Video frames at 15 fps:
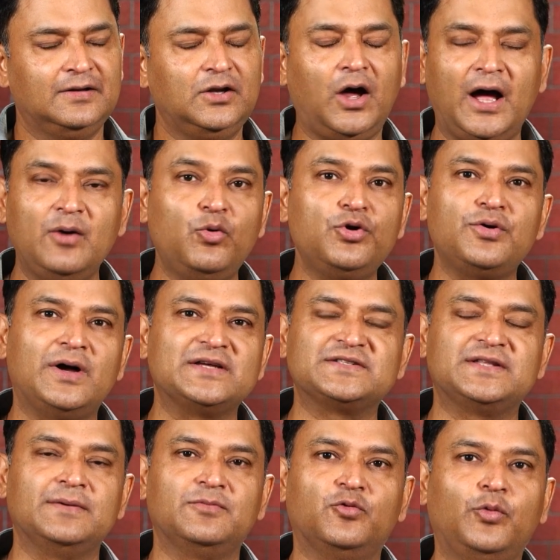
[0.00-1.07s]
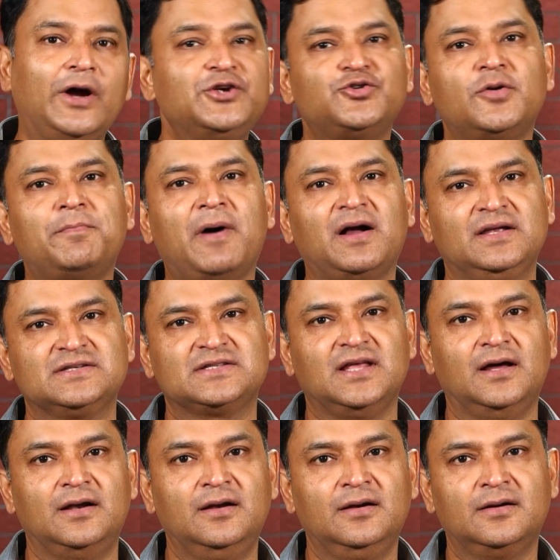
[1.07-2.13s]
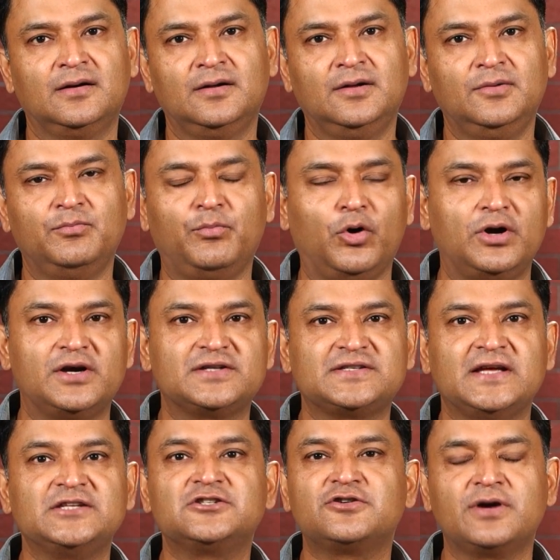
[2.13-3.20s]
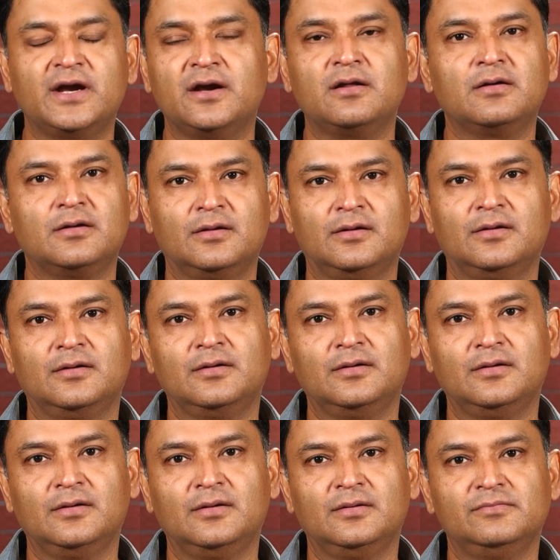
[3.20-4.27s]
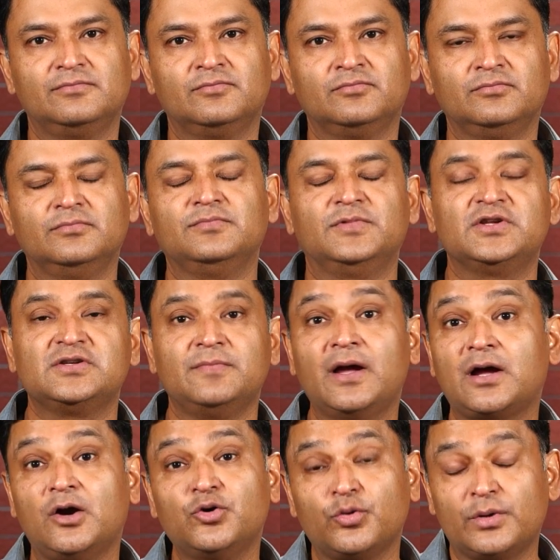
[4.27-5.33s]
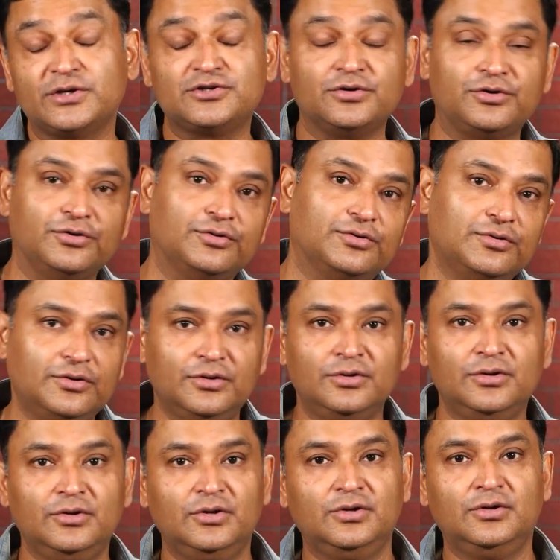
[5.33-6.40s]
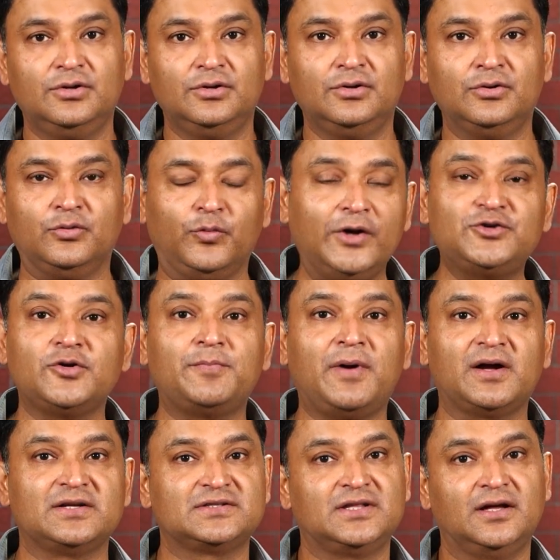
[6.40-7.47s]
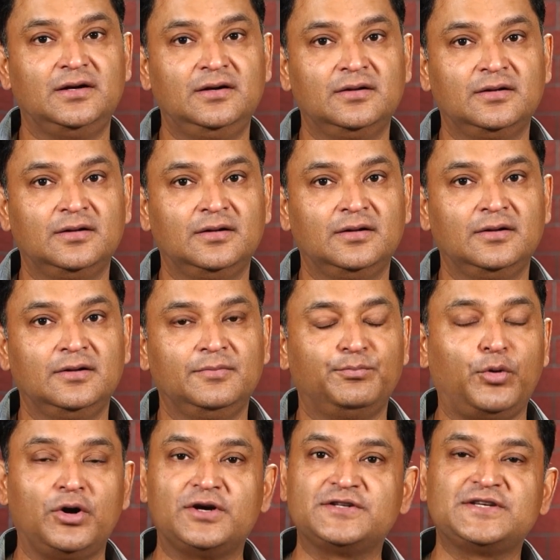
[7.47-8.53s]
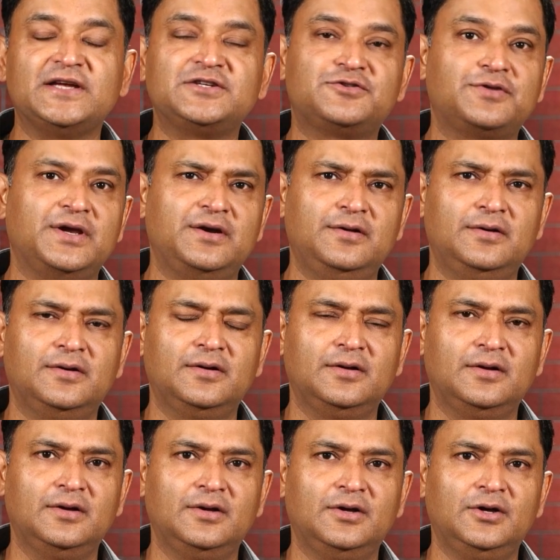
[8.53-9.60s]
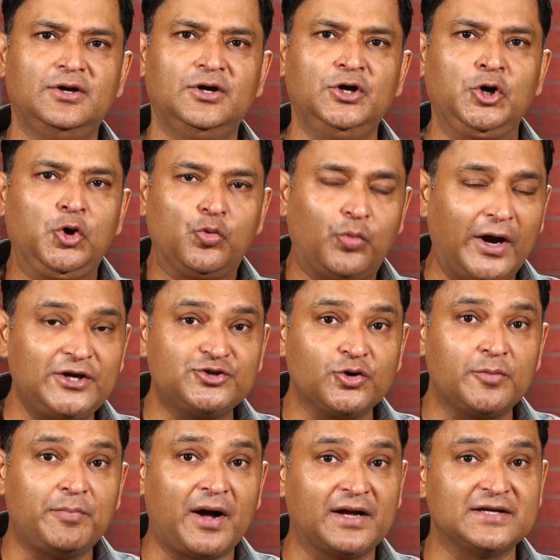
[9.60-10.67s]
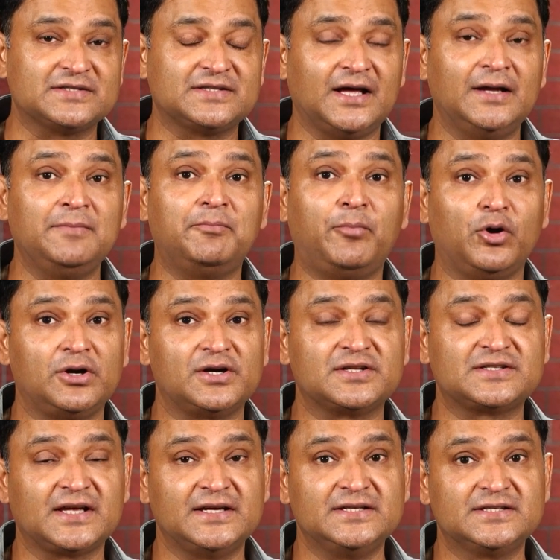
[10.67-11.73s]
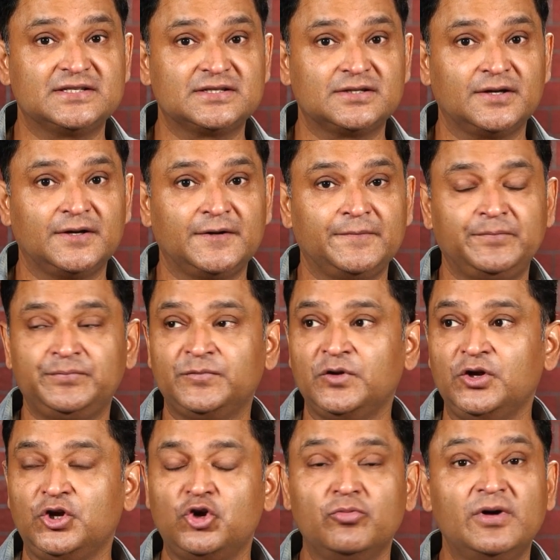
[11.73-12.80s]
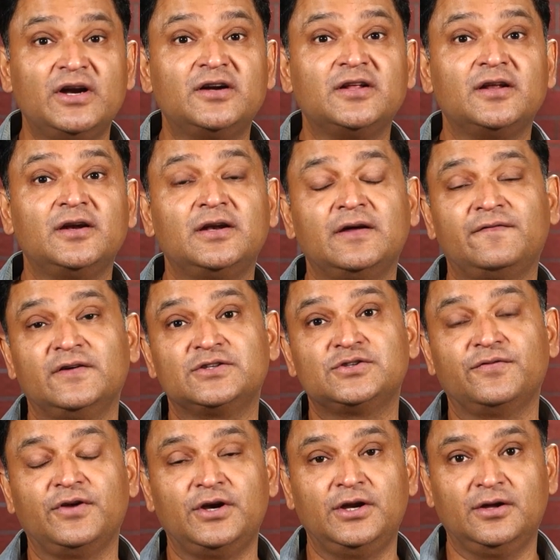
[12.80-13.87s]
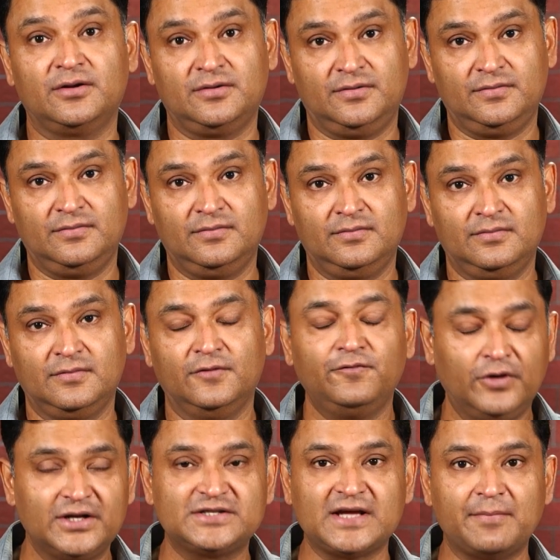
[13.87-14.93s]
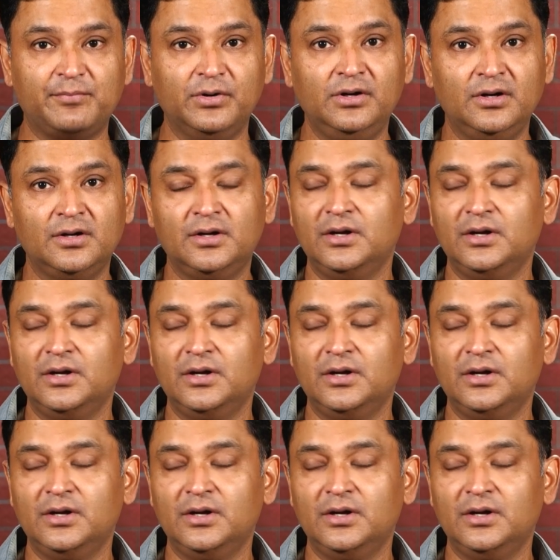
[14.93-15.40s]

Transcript: Now, I want to ask them, why should Pakistan politicize trade? This is my counter question to you. Why should Pakistan politicize trade? Why should Pakistan politicize humanitarian efforts of India? For example,